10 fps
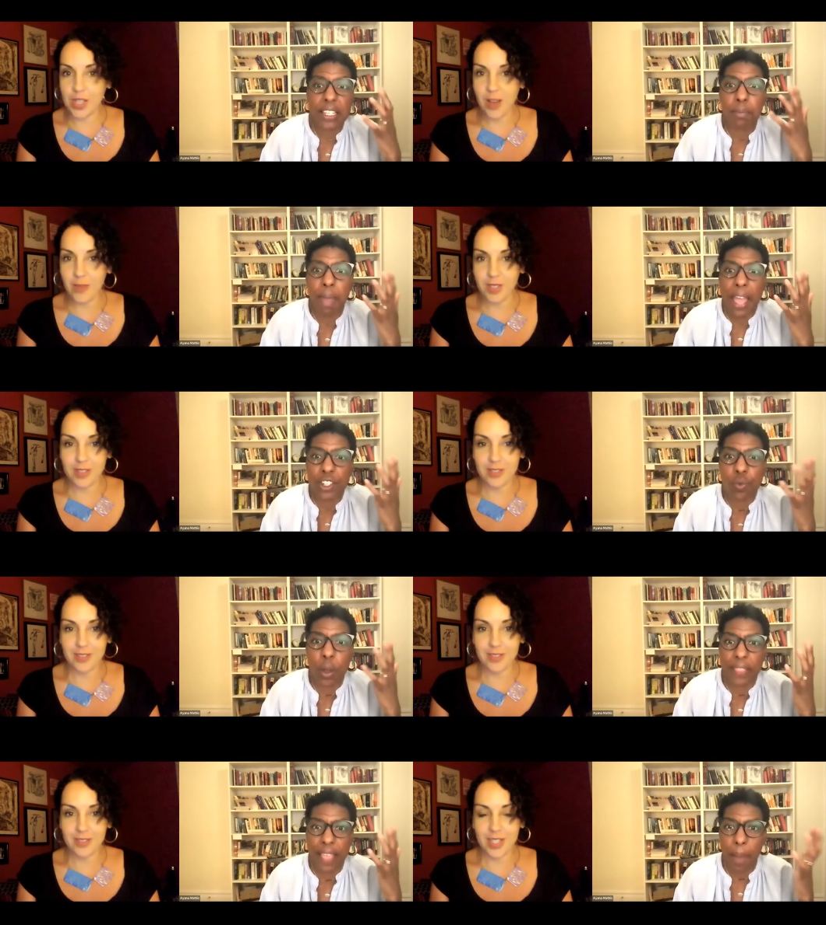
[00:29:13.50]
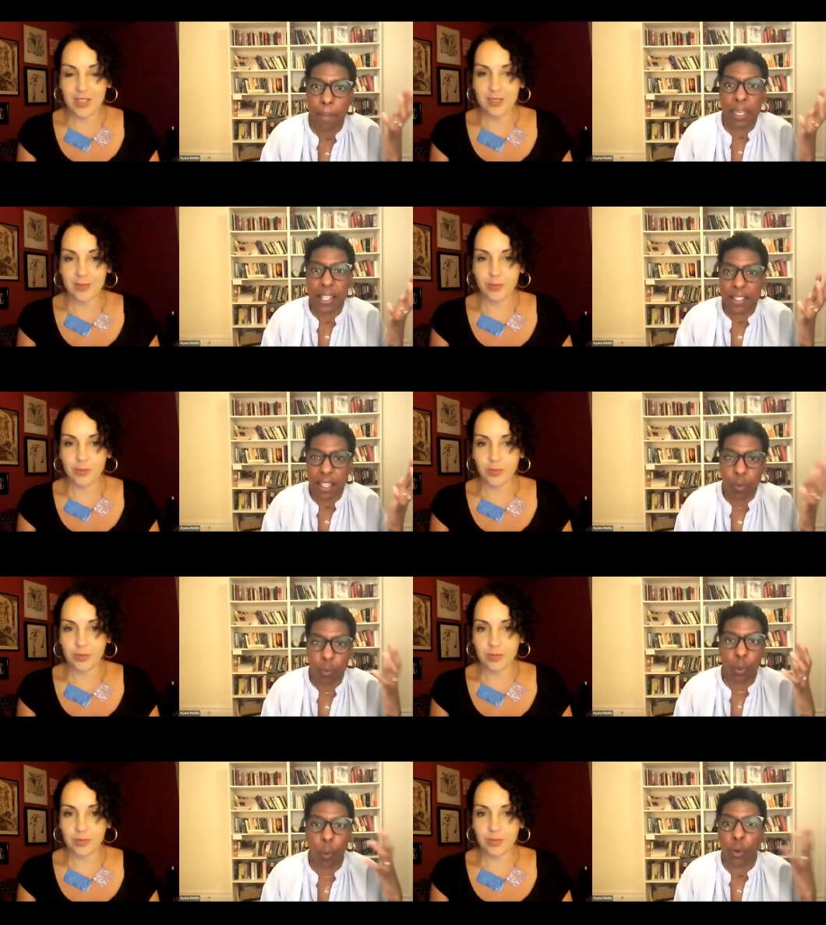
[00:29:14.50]
Speaker 1: imagine what that means it,
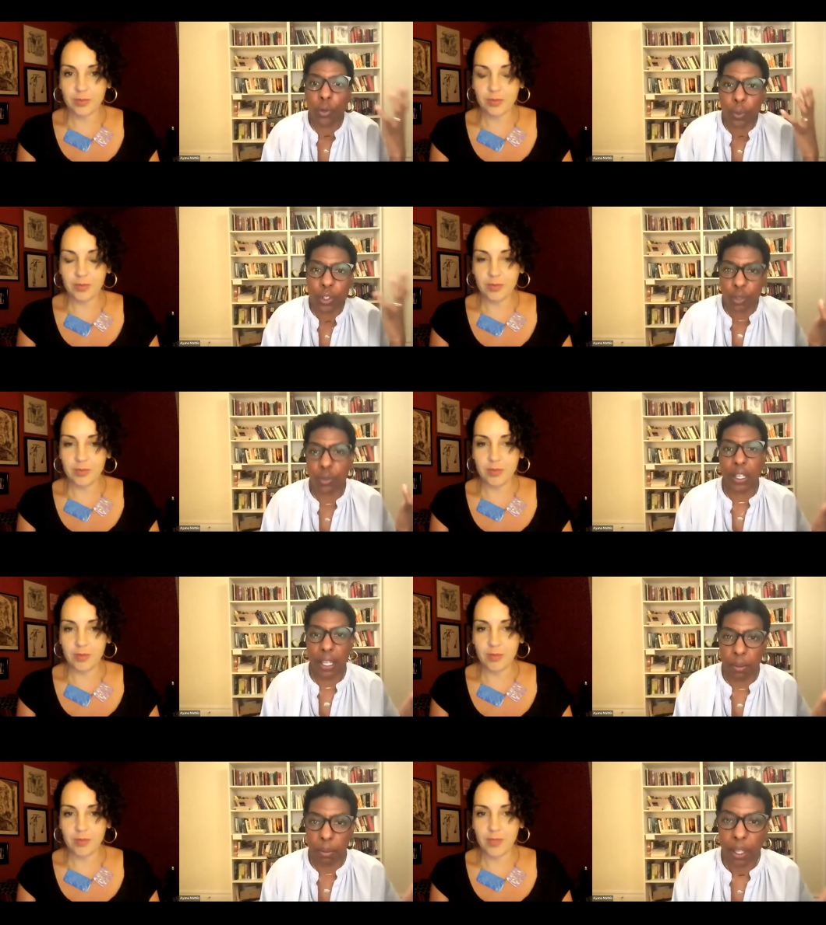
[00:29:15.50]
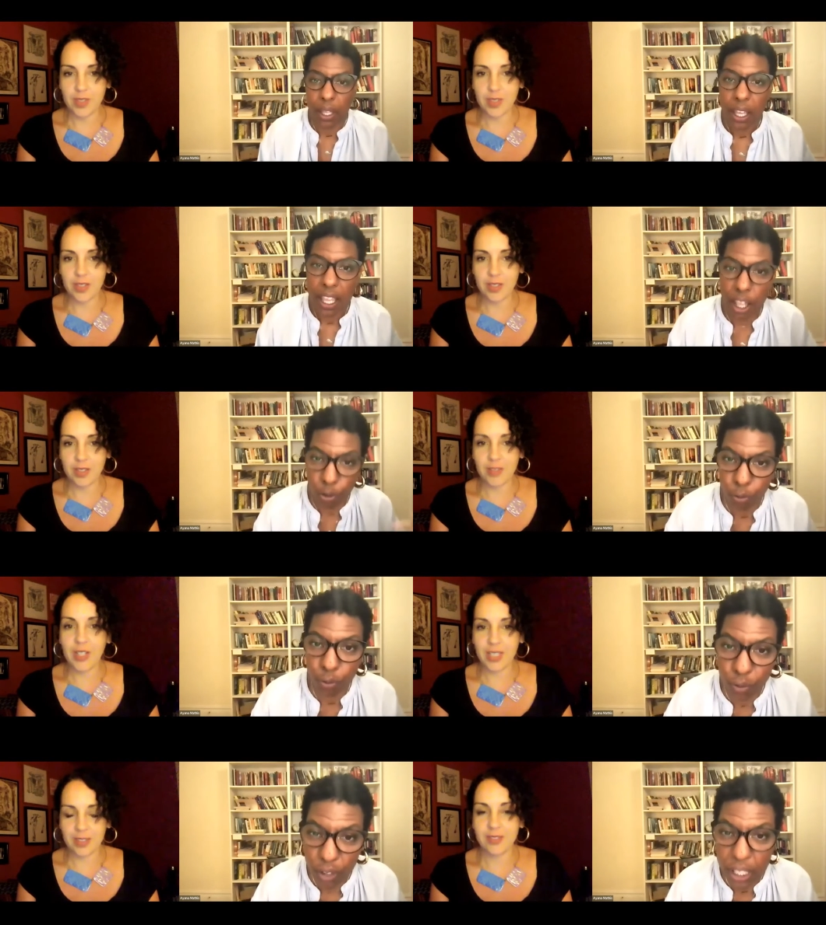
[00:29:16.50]
the world would do to him if
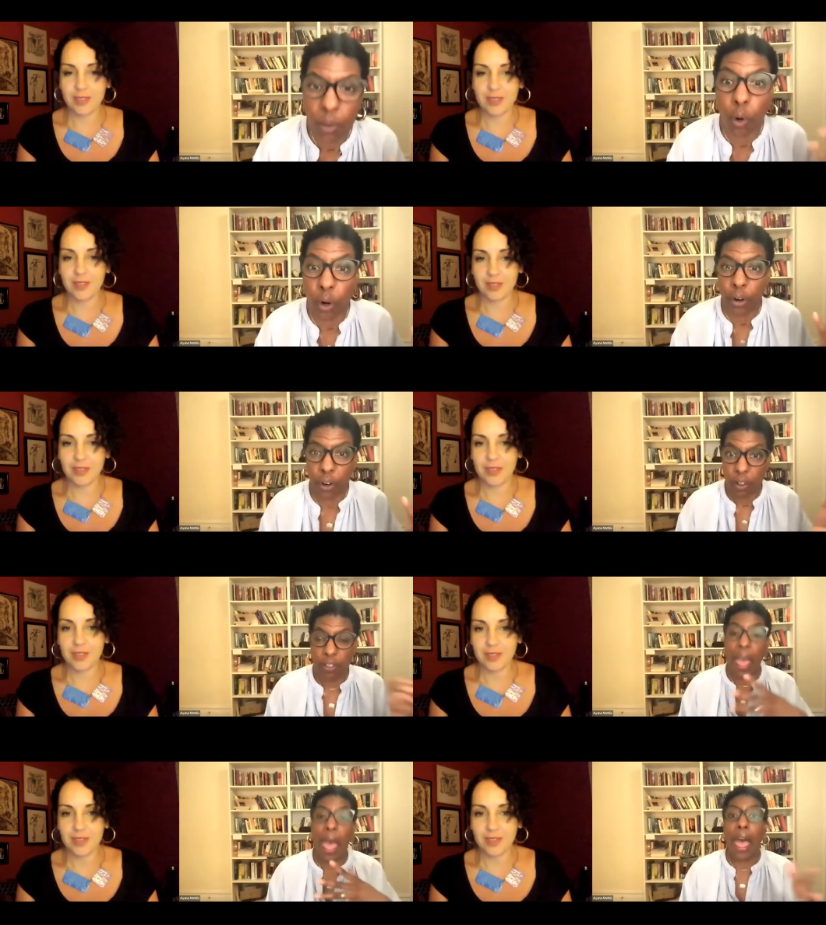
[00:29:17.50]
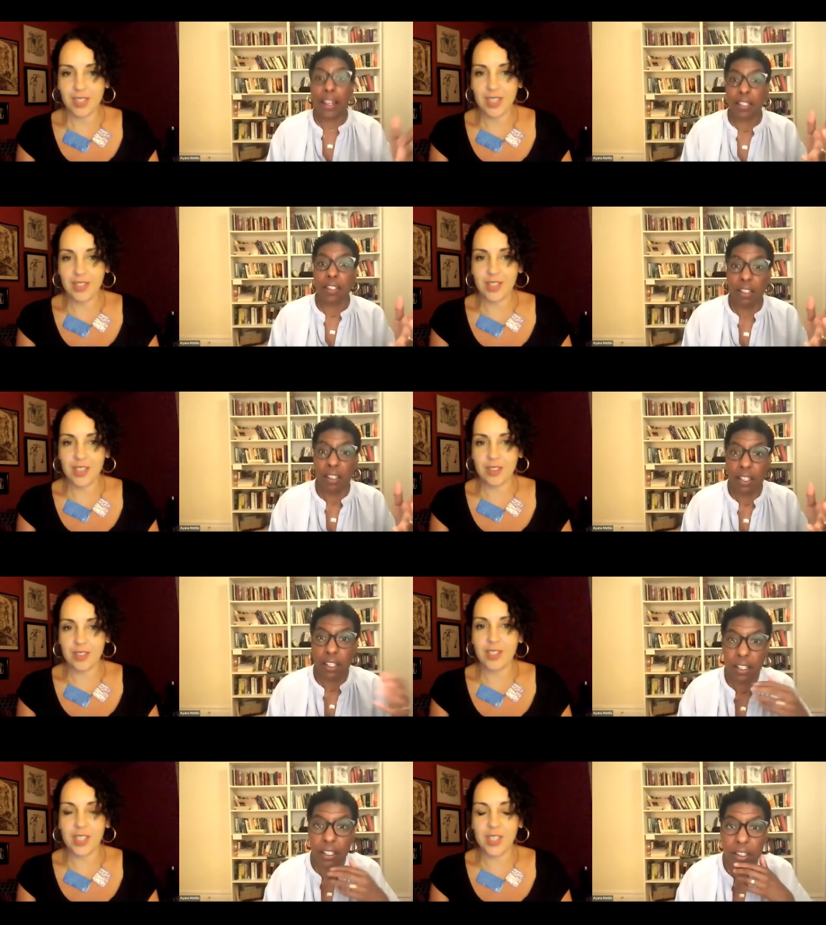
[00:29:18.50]
he were that.
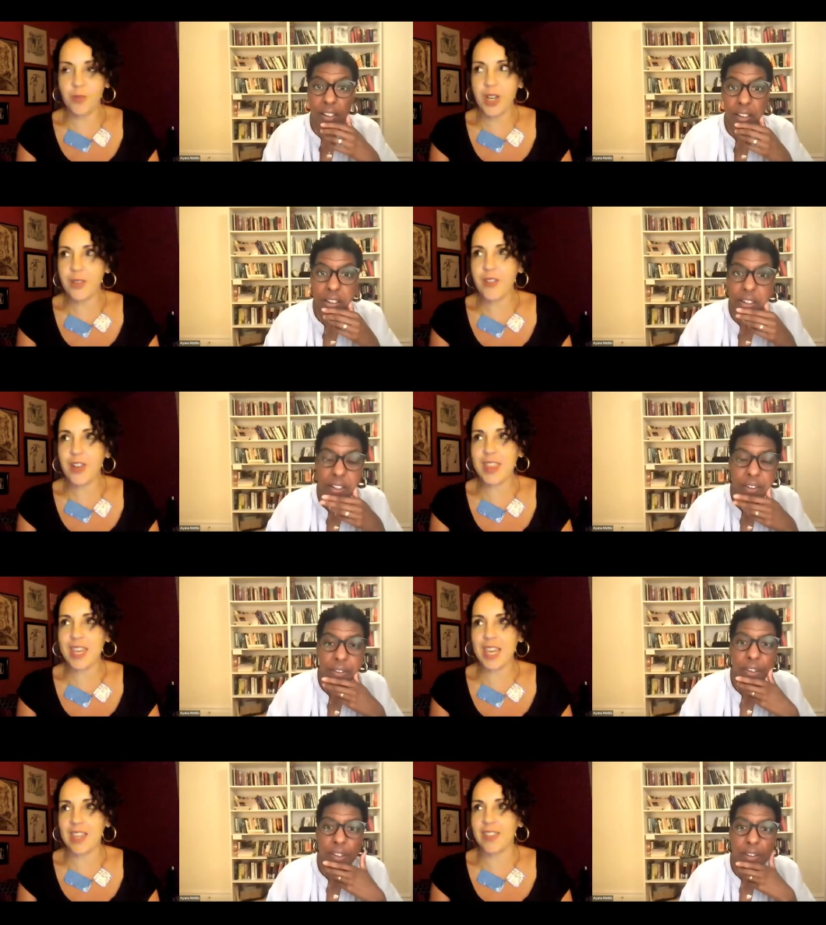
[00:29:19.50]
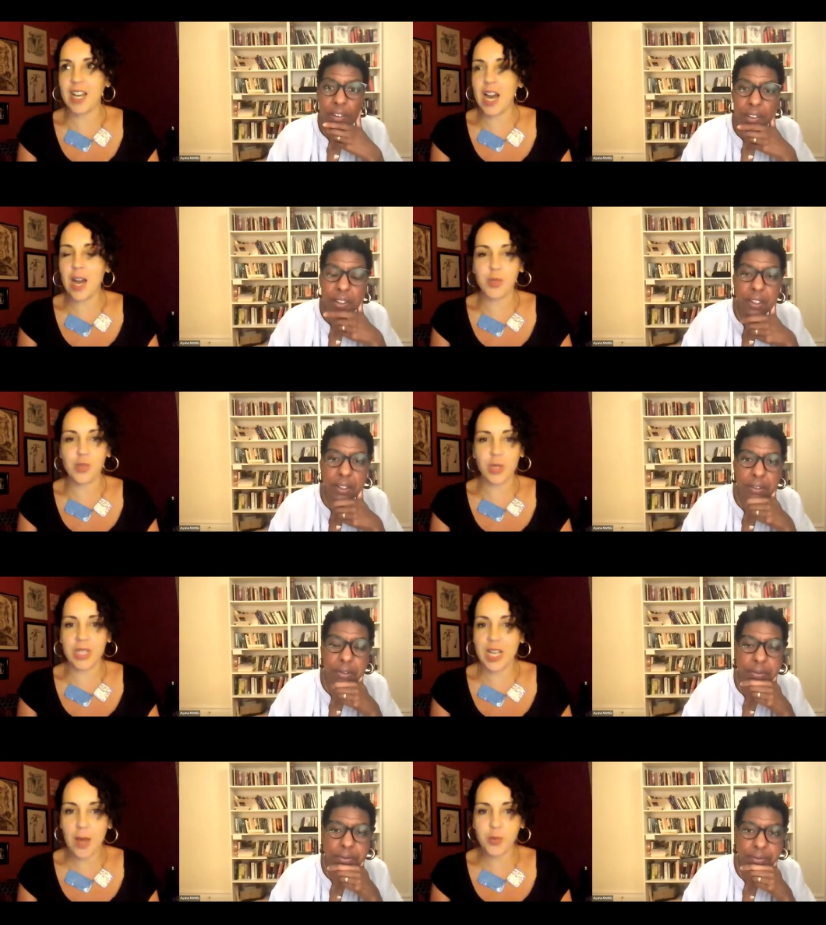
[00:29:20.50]
Speaker 2: She's afraid of everything. The cops, what the
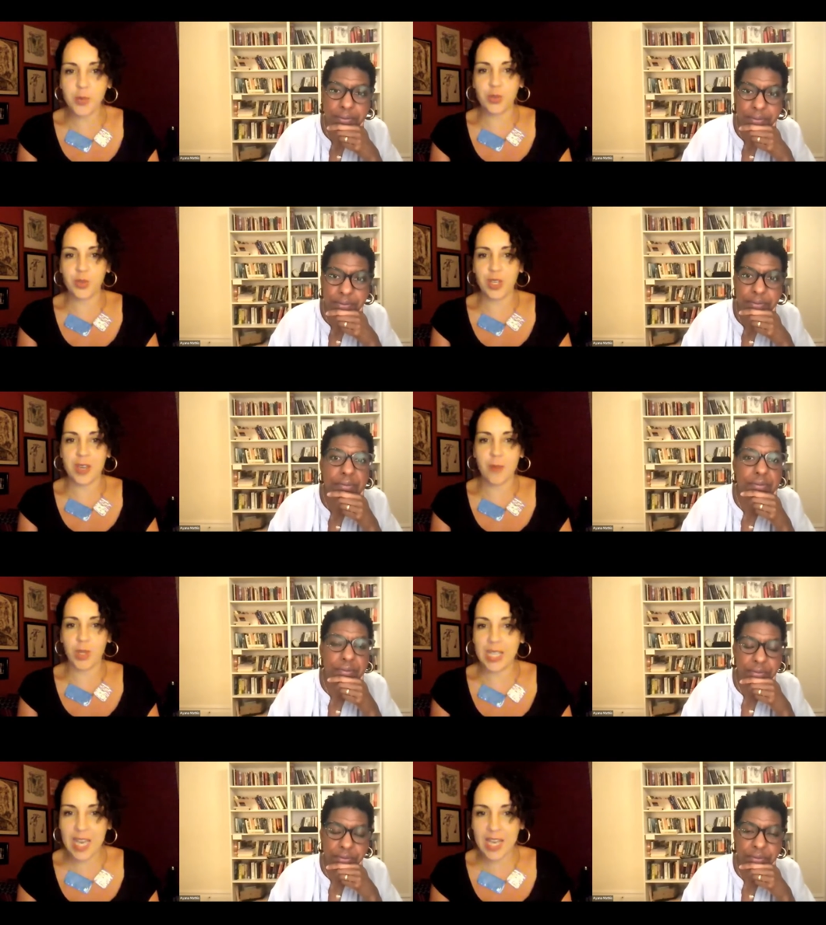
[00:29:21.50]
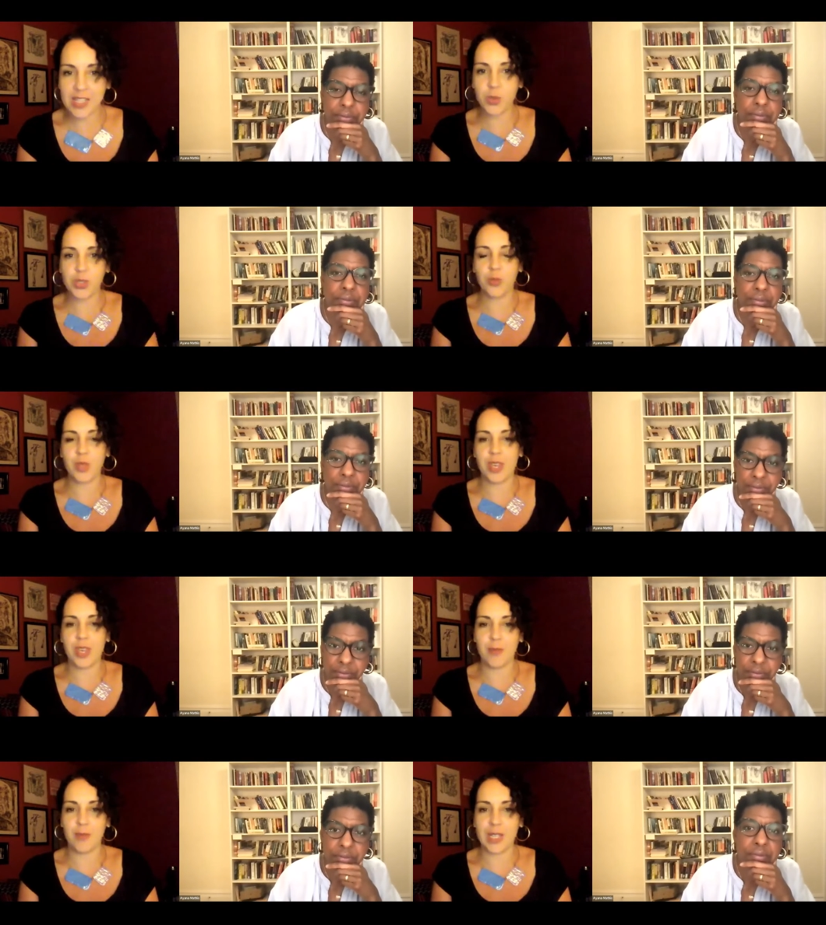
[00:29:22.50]
cops will do to him, what the gangs would do with
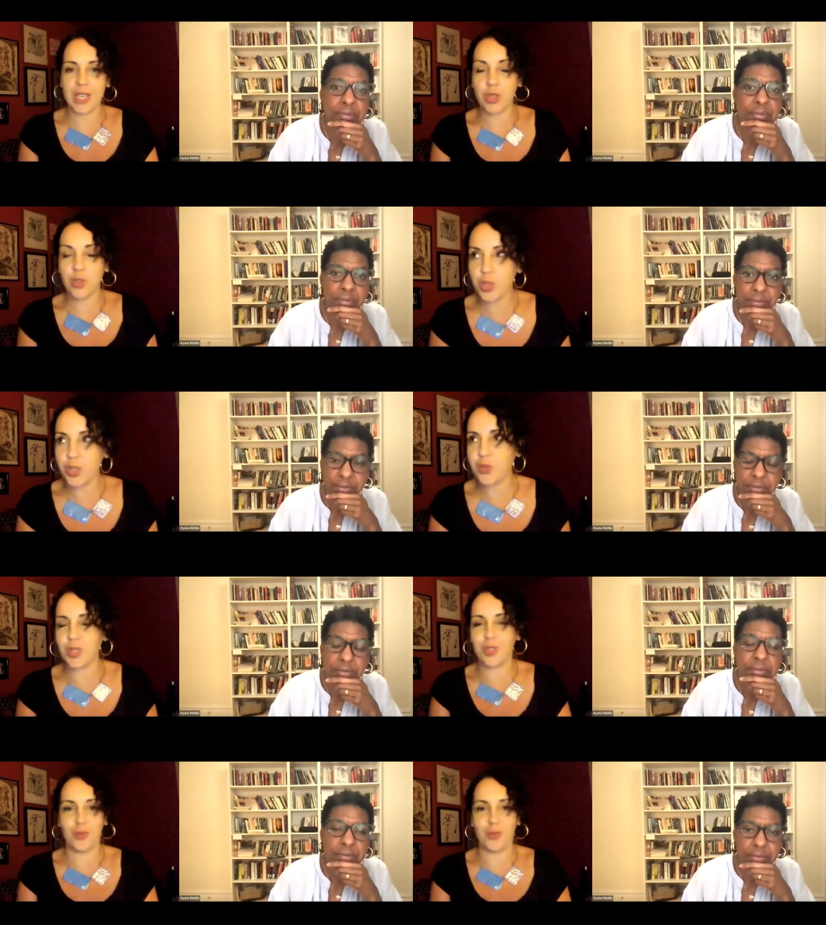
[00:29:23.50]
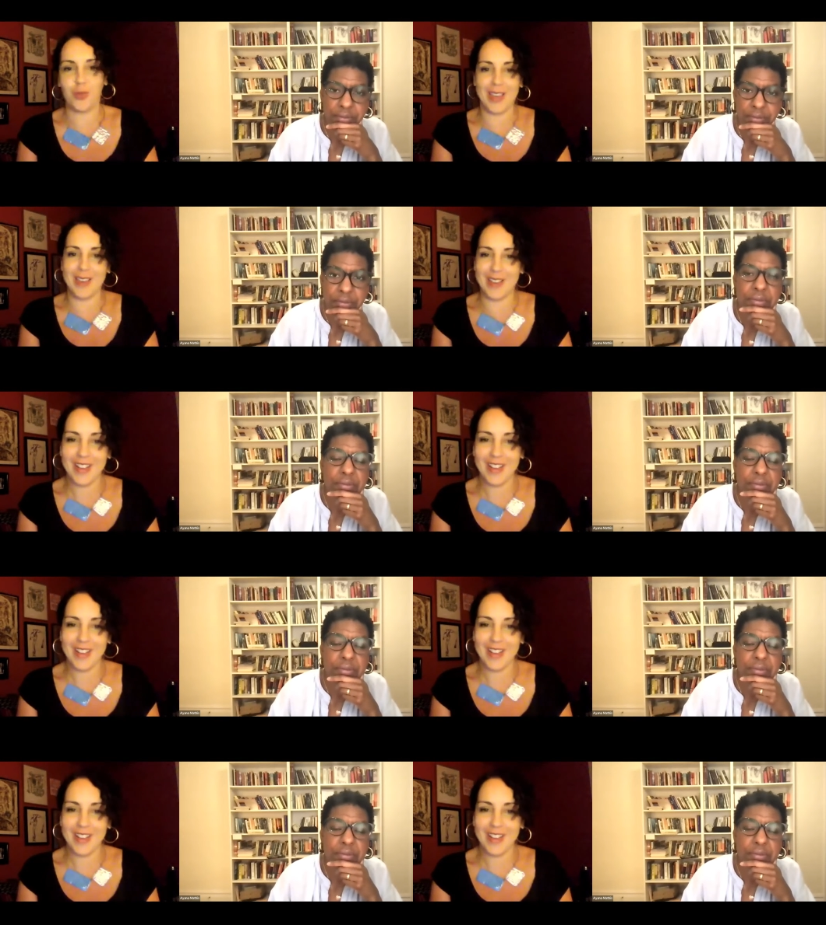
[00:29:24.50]
him, like what the world would do with him.